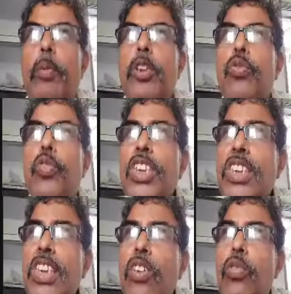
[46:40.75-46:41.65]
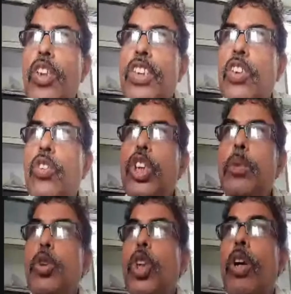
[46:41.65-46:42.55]
But what is the
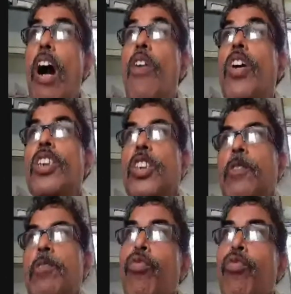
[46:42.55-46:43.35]
contribution of ours?